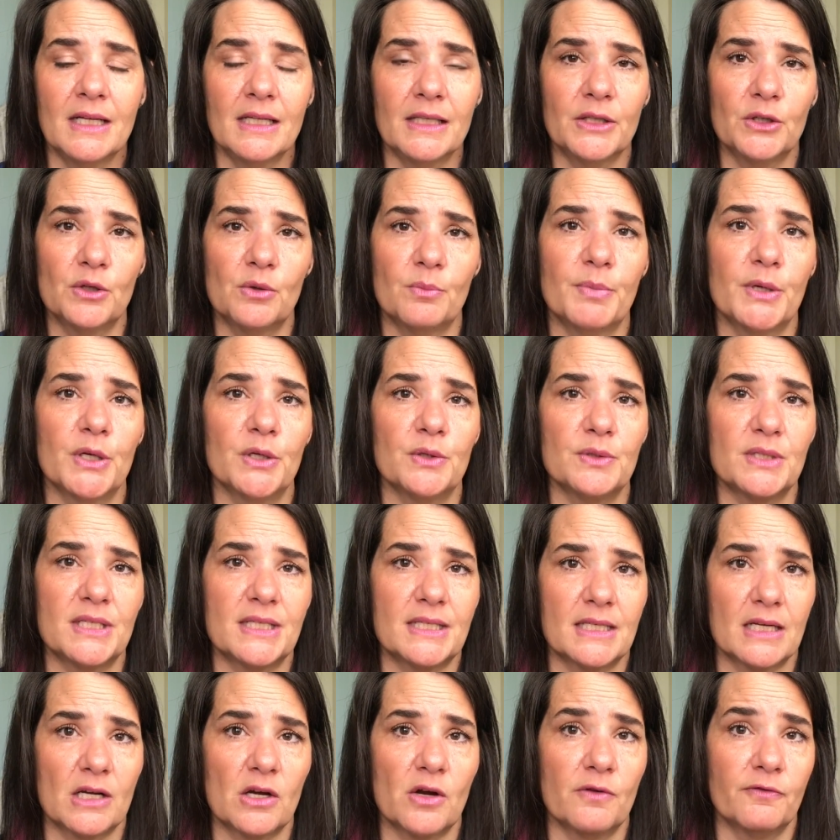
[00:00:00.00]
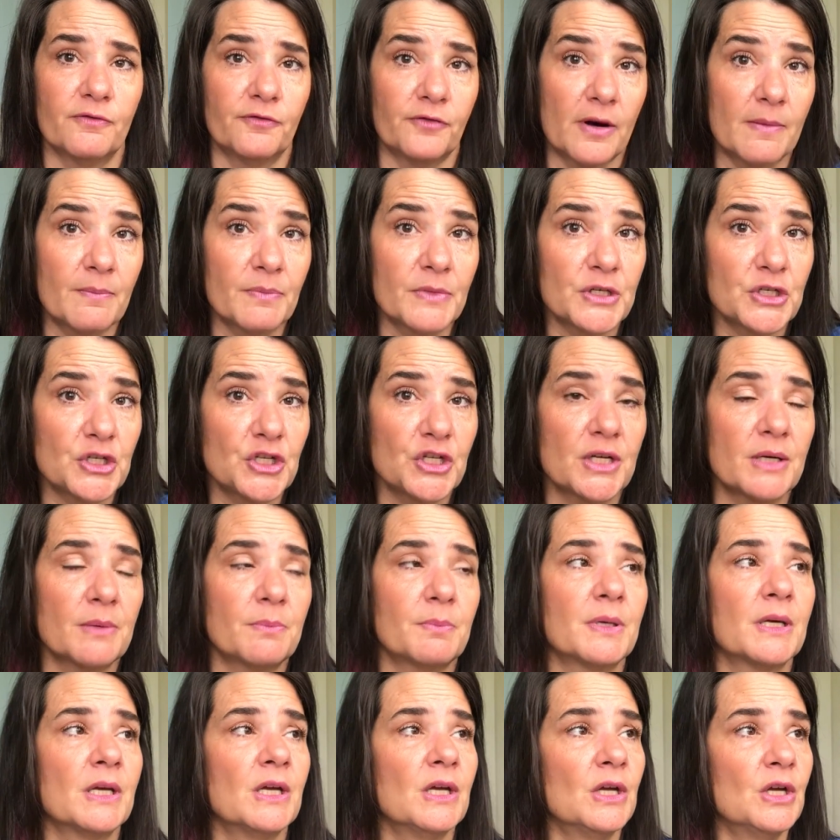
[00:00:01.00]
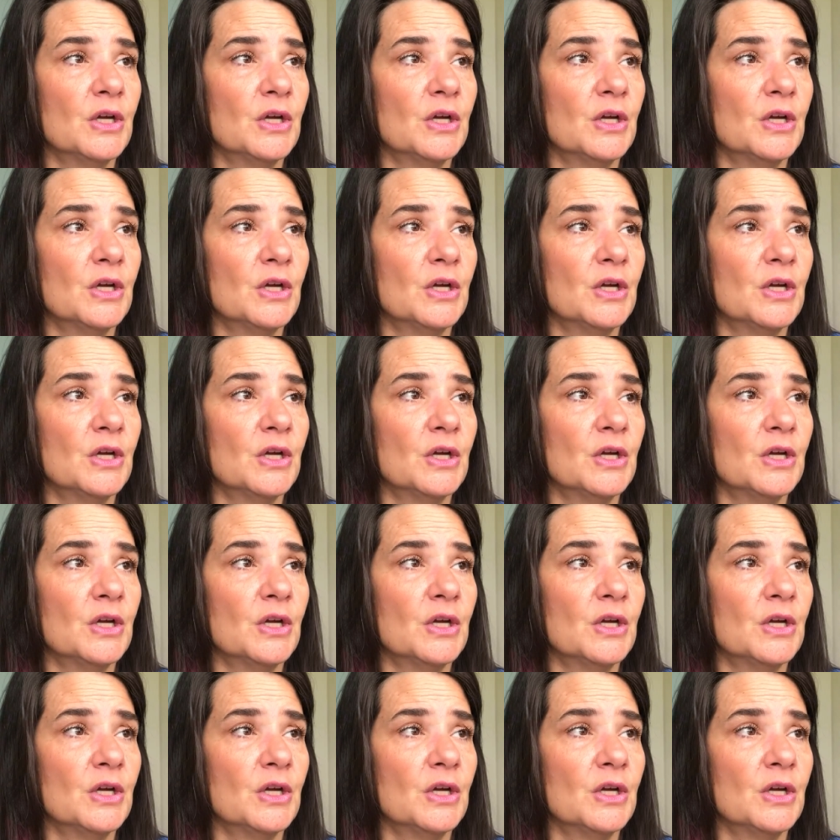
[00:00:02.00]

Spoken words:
little boats to go from the ship